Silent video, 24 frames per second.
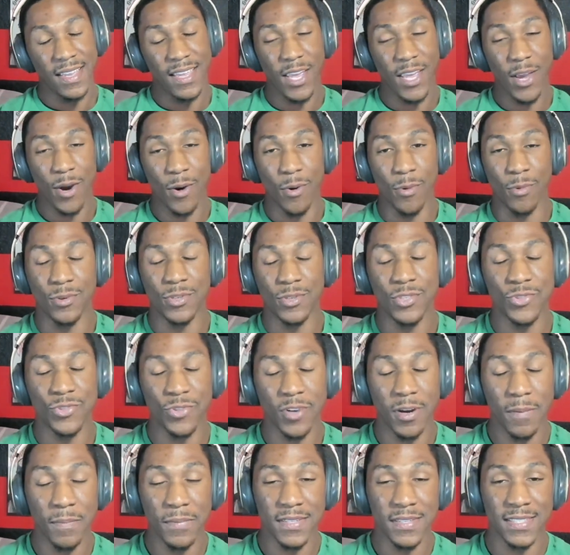Yo,
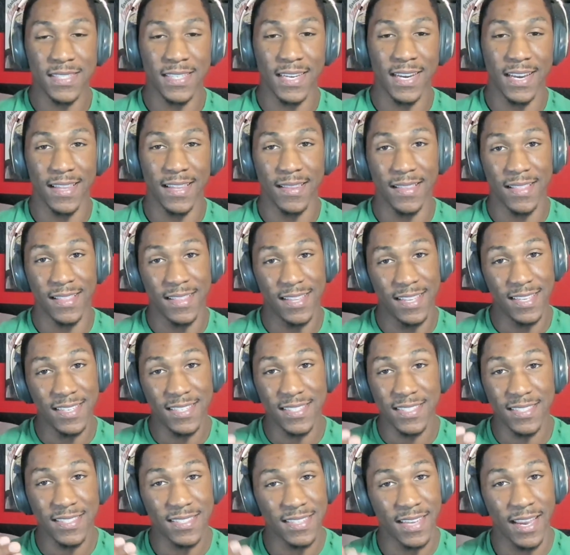Trump is saying
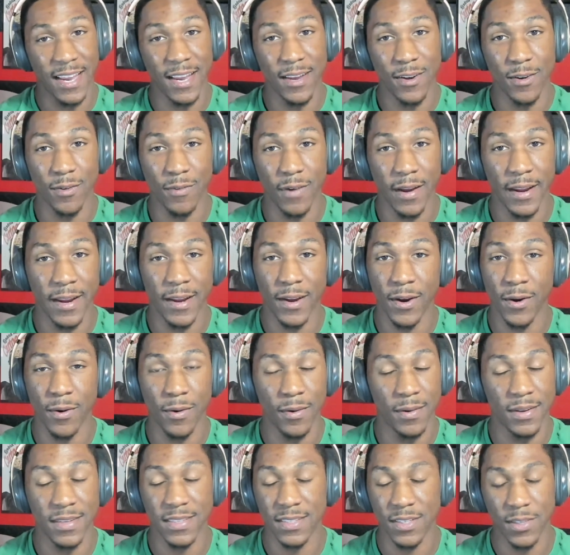this scandal right
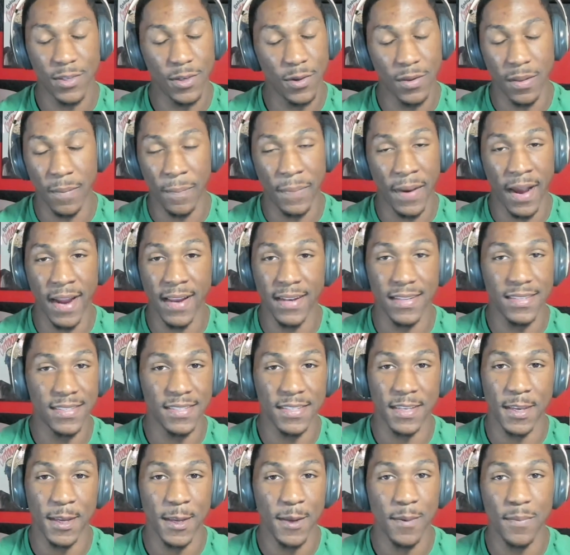here, or this, you know, the Biden
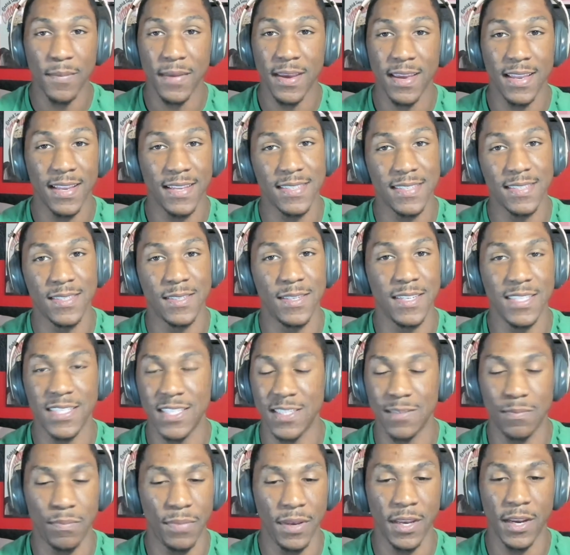scheme, man, this
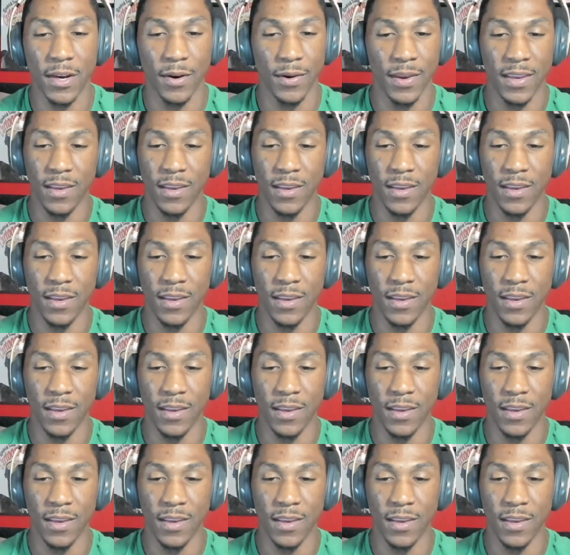is bigger.